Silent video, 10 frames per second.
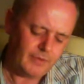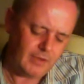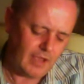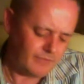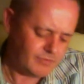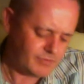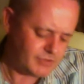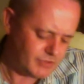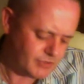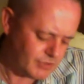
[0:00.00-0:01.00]
Kevin's
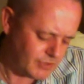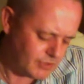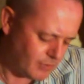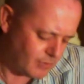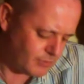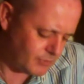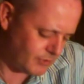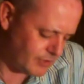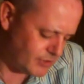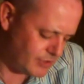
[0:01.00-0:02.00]
just a dote with
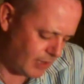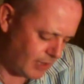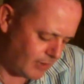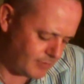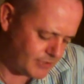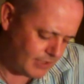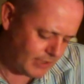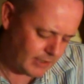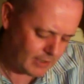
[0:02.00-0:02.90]
his cherub cheek,